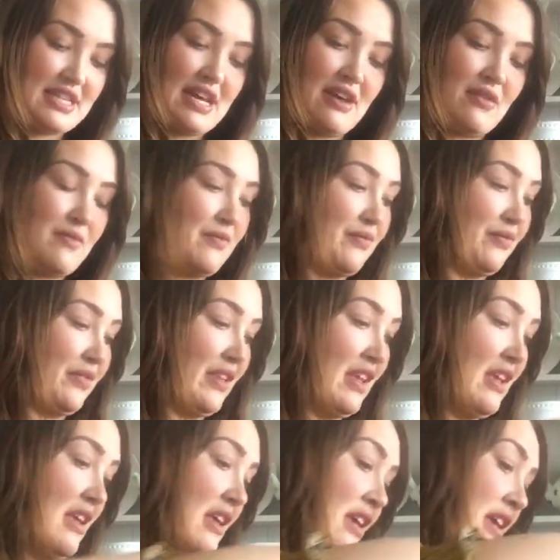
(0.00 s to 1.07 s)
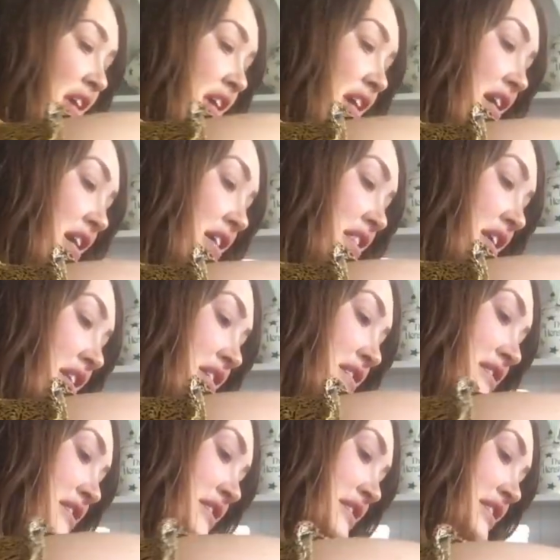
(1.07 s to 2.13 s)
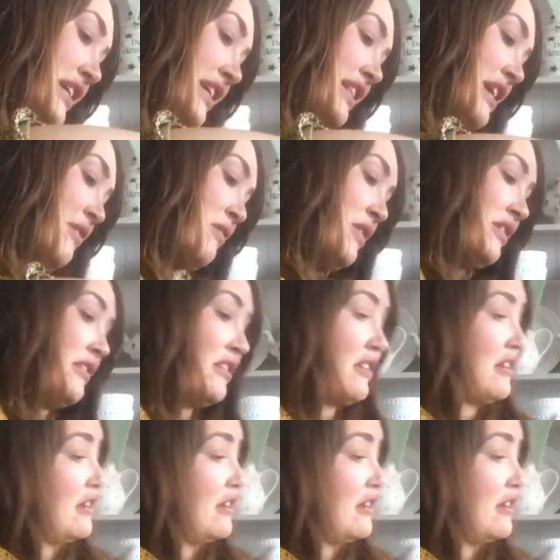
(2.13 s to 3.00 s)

down. And then stick that one